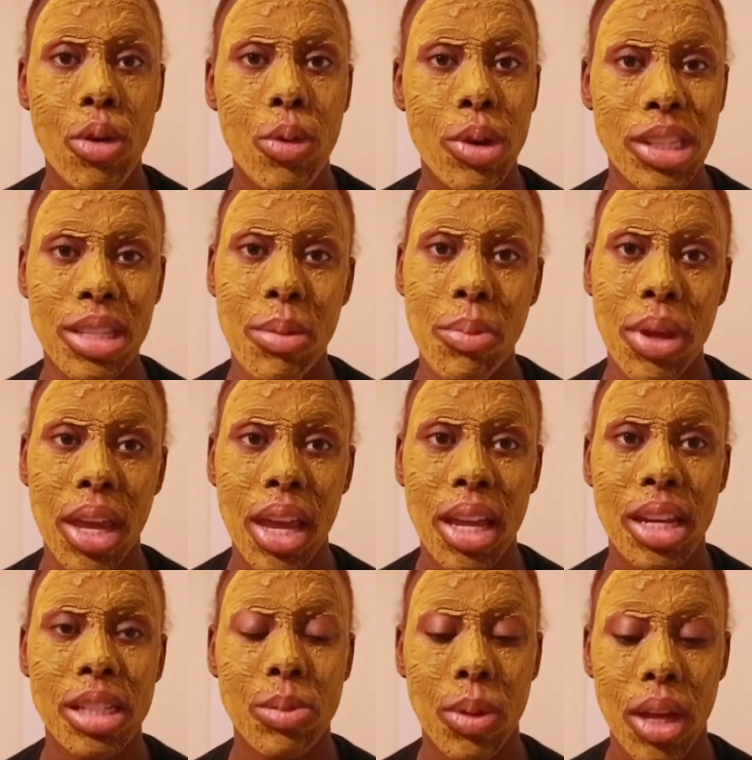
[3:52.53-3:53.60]
Reason
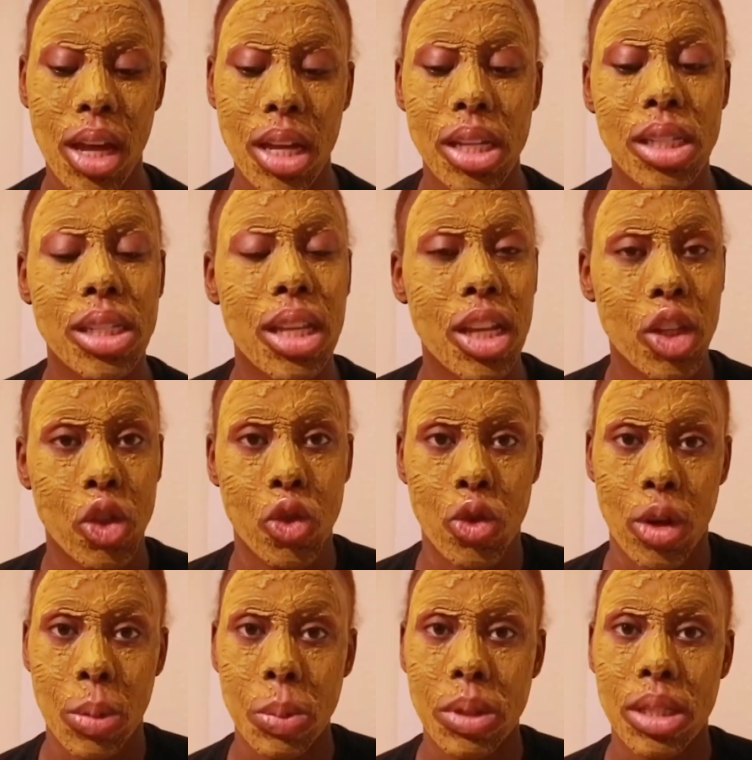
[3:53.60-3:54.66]
being is because it
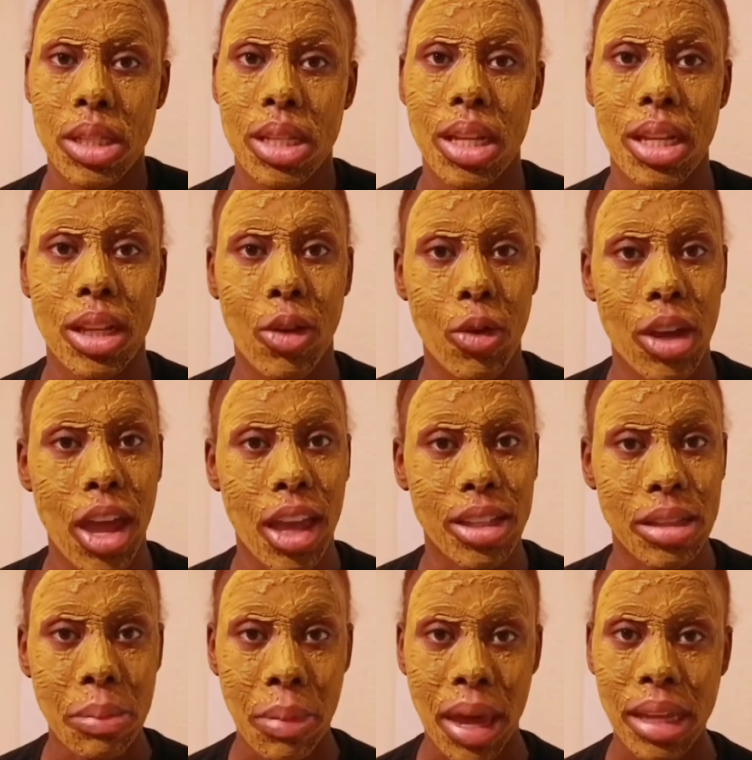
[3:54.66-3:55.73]
drips, it
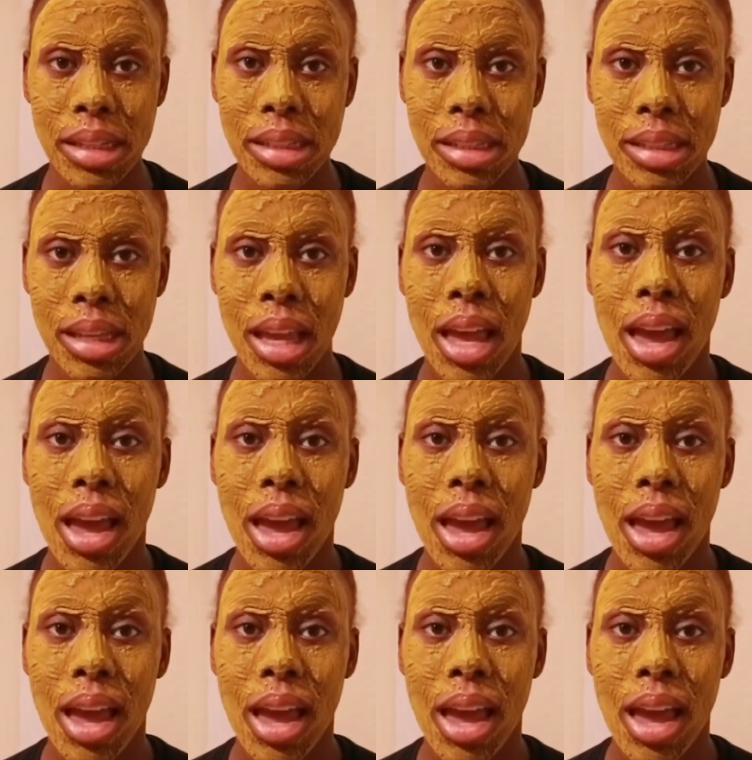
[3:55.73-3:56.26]
creates a mess,